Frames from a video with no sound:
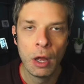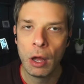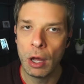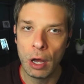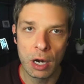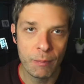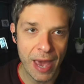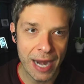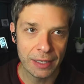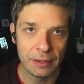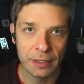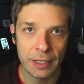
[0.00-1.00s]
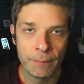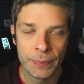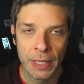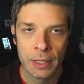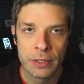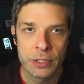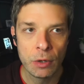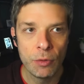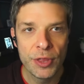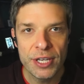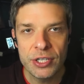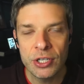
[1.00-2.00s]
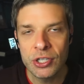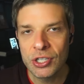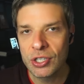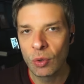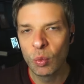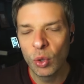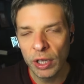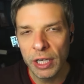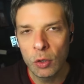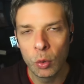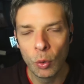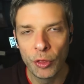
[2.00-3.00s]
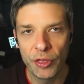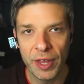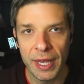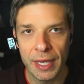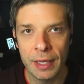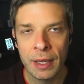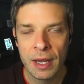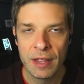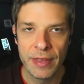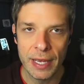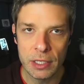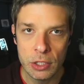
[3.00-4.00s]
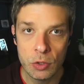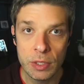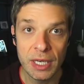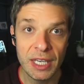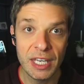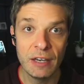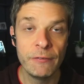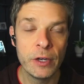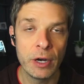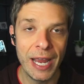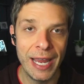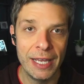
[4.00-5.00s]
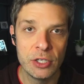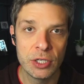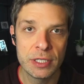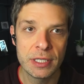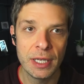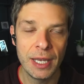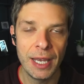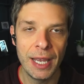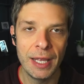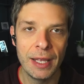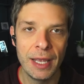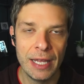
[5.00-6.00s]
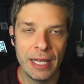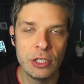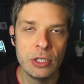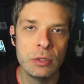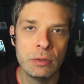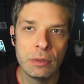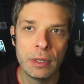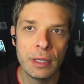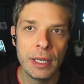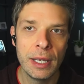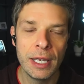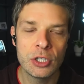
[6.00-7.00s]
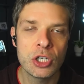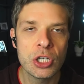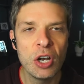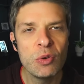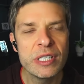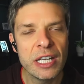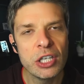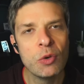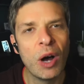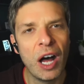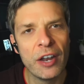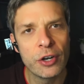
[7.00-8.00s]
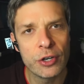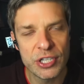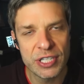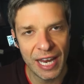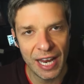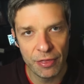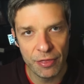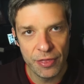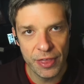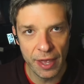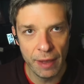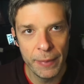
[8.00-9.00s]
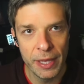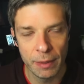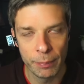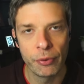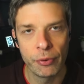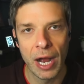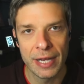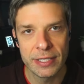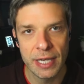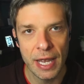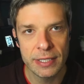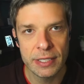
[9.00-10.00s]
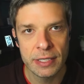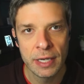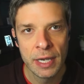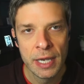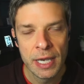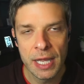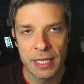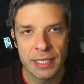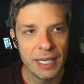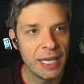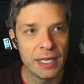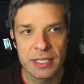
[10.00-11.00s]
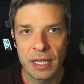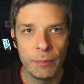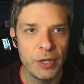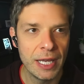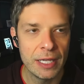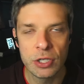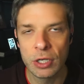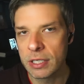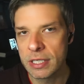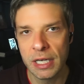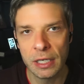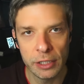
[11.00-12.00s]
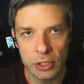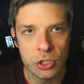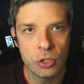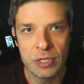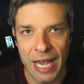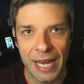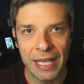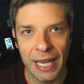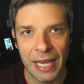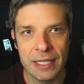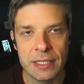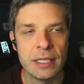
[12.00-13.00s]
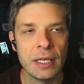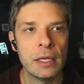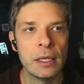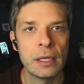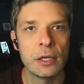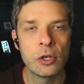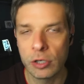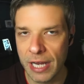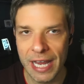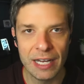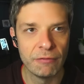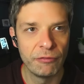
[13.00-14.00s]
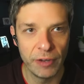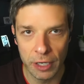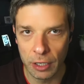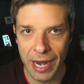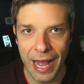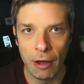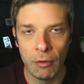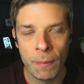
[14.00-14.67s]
automatically. So this is just a really cool thing that you can give your agents, and it shows that you understand them in the process. And it's, again, it's something that took us nearly 2 decades to create and figure out.